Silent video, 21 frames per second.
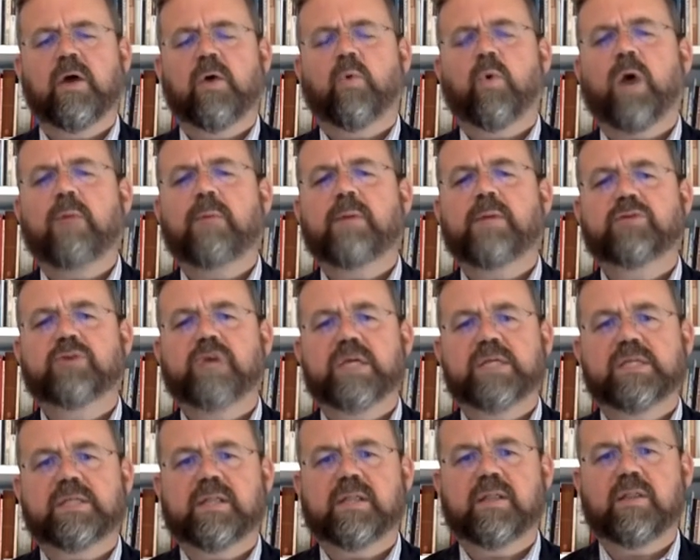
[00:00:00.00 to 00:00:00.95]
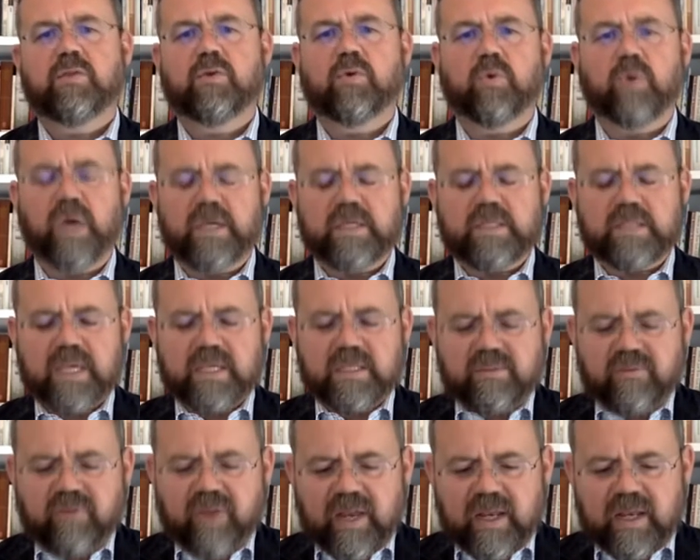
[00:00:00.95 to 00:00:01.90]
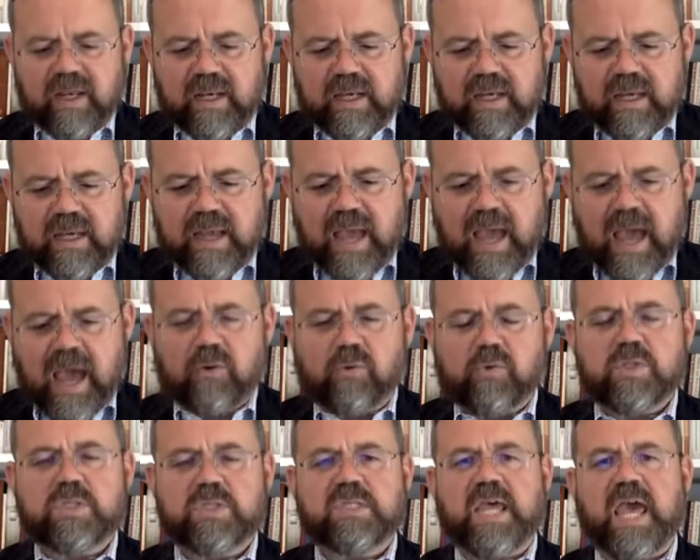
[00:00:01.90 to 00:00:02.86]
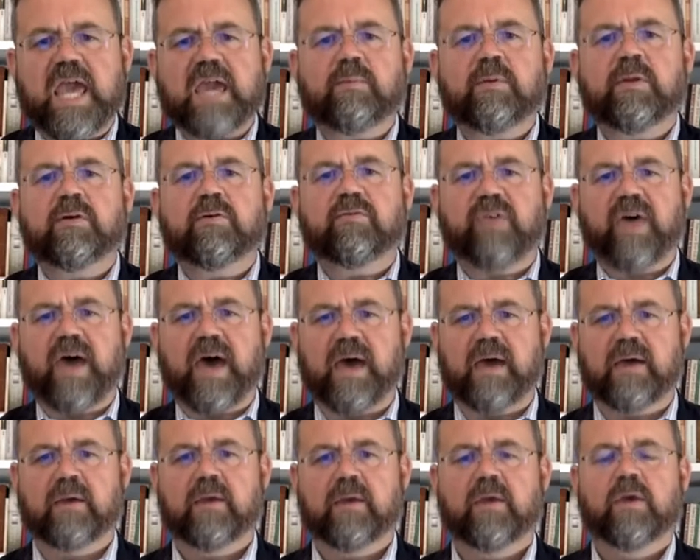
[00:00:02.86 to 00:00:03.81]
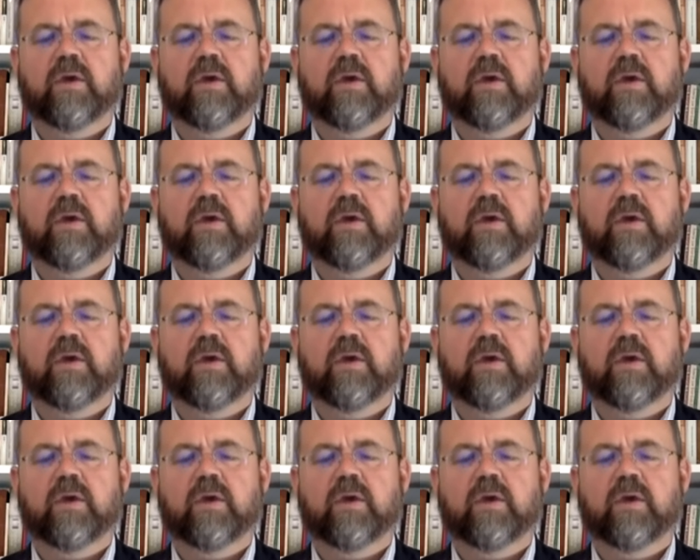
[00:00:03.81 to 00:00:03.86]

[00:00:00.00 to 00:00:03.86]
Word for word: What I'm interested in, though, is, is a very narrow segment of that,